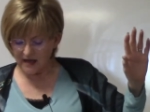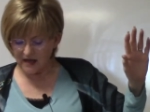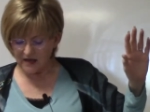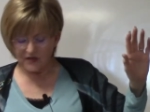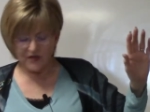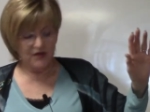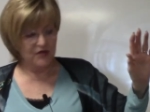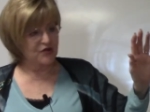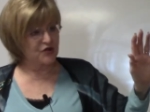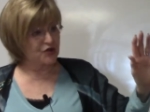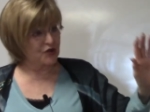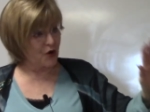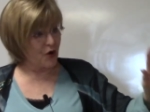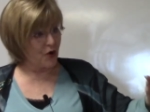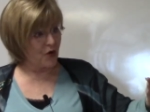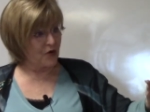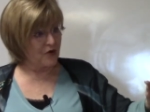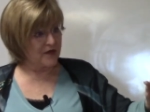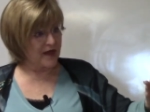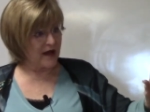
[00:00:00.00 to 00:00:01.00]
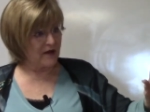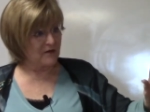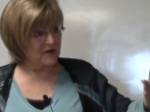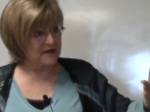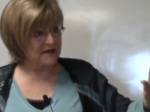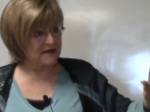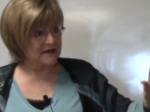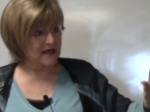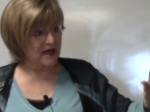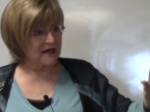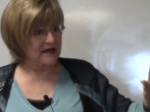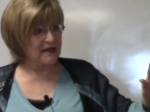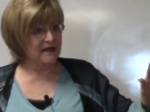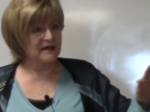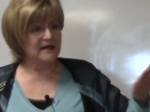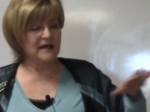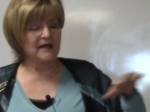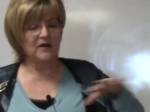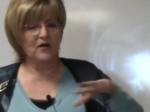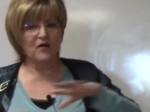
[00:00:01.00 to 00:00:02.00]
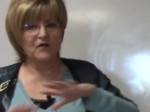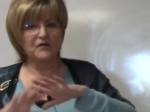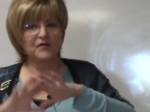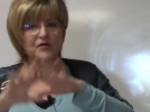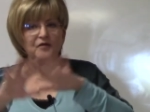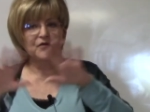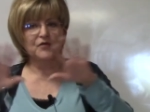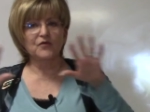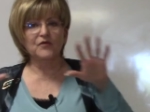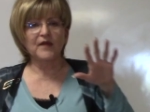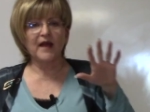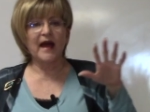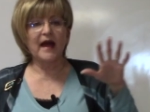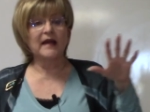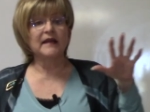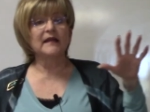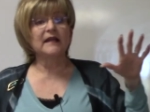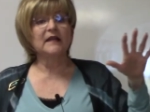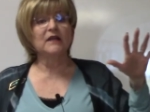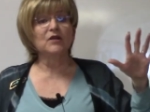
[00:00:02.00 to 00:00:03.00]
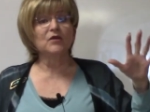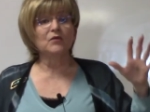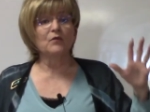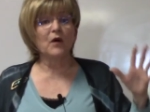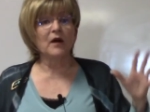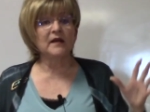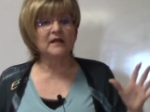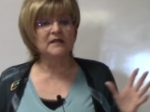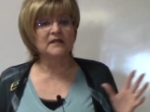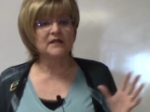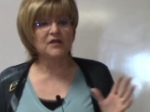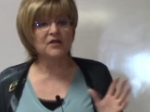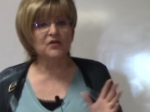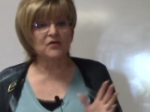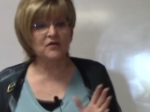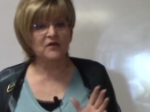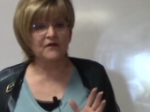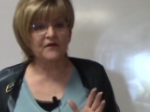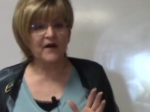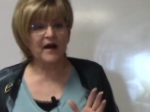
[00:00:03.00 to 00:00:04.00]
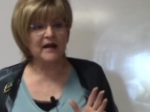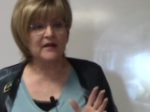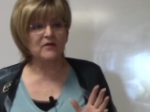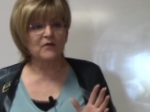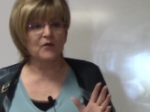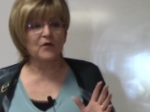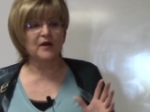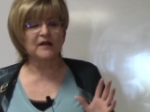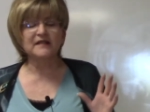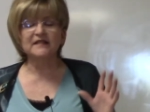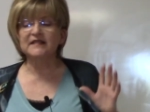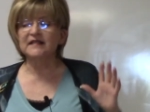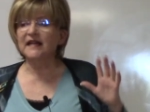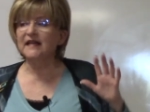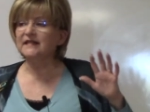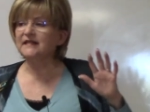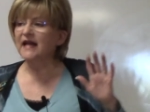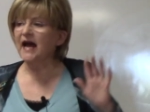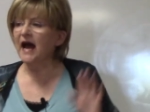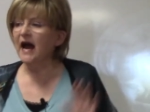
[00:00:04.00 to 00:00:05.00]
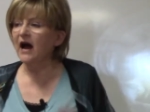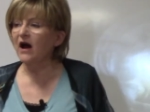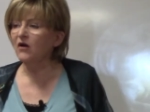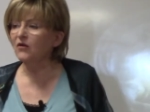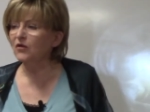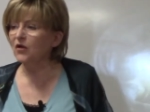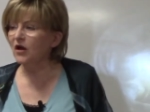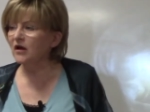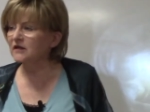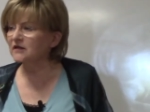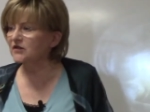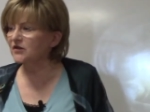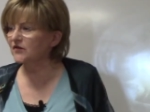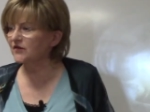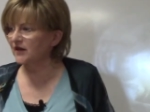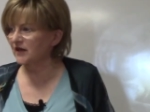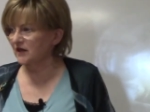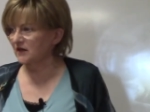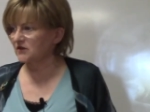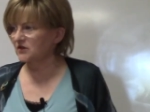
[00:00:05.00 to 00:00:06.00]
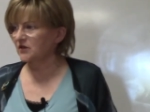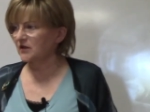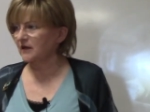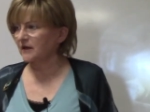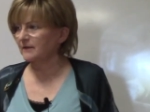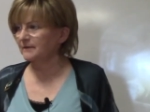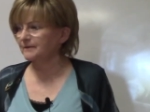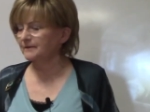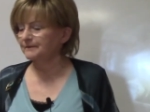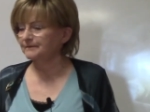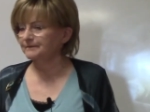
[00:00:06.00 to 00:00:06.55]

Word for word: the Zhou that we studied. He overthrew that. He wanted to unify the warring states. How long do you think it took him?